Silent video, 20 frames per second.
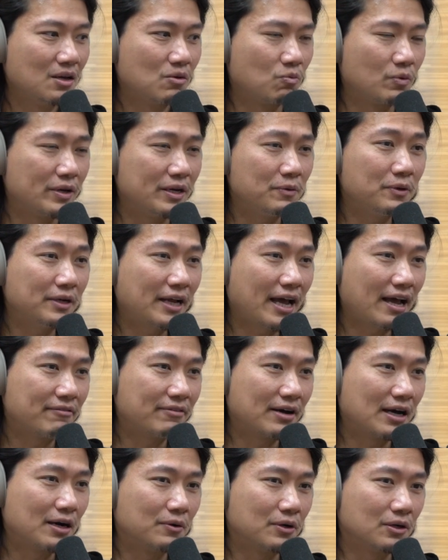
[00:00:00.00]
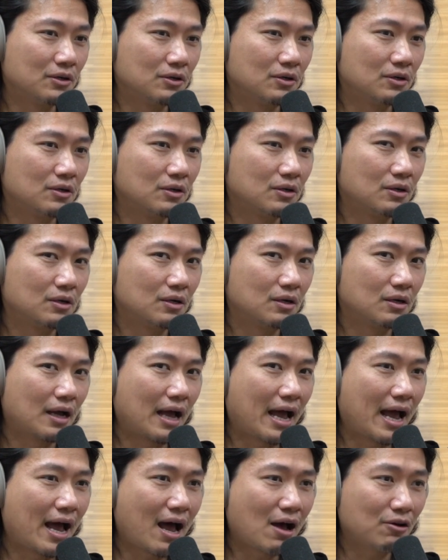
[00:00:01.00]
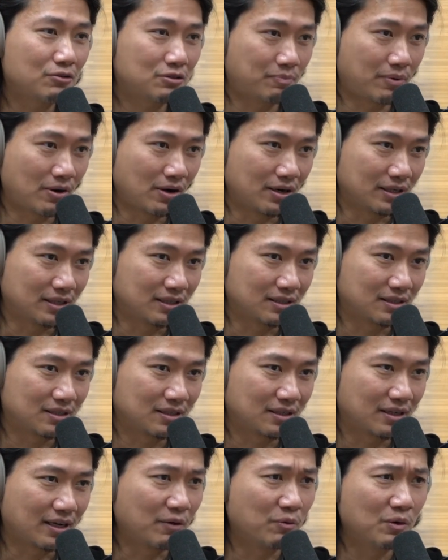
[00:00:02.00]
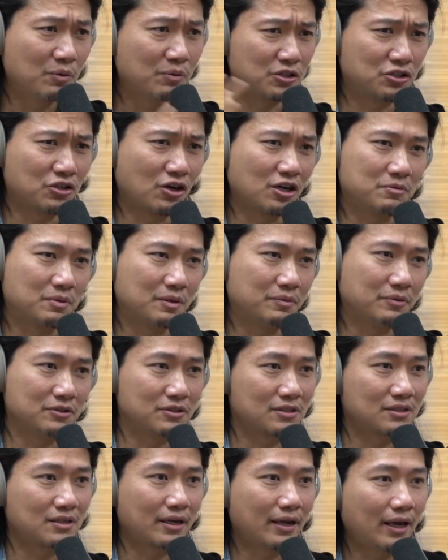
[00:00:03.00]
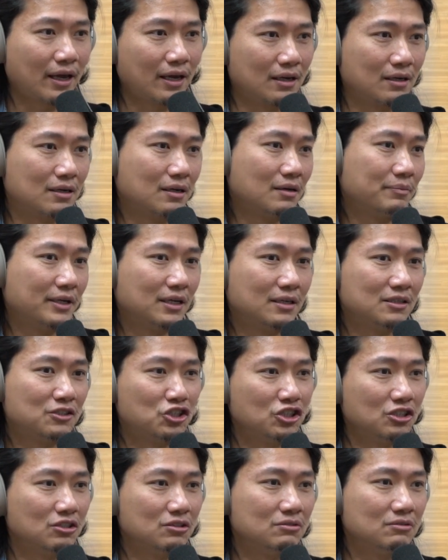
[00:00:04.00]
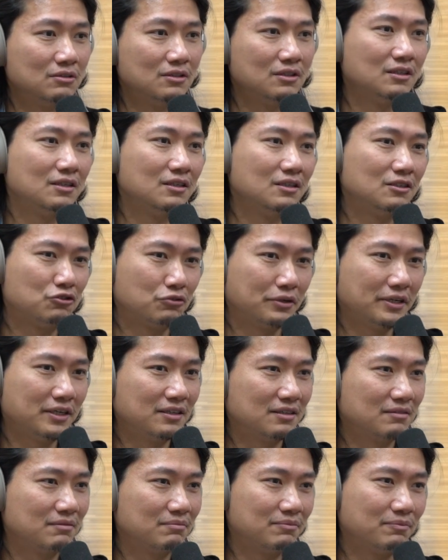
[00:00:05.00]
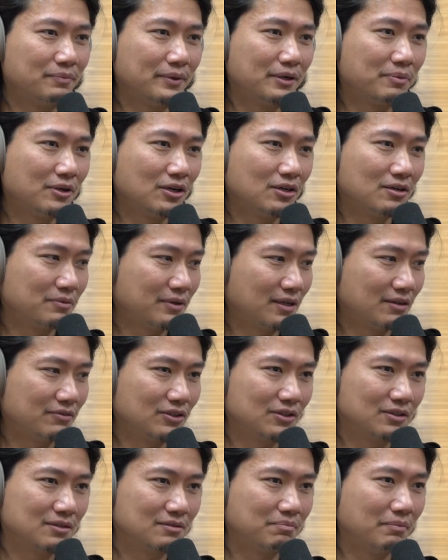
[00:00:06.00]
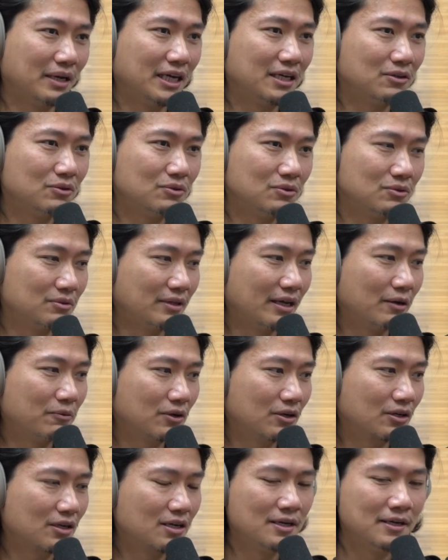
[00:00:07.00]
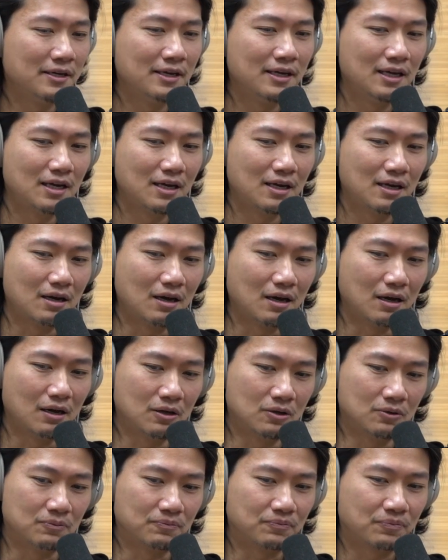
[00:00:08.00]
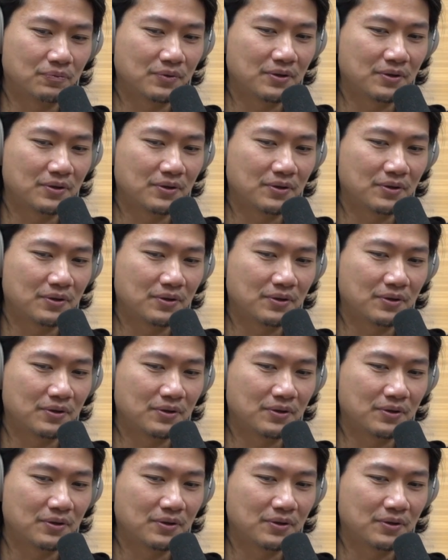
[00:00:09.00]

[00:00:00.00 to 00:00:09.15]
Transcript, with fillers: We would have our house parties, and we wouldn't charge people. We would are just like, hey, yeah, come yeah. in, chill, drink, beer pong, whatever, mingle, network. Yeah. Um,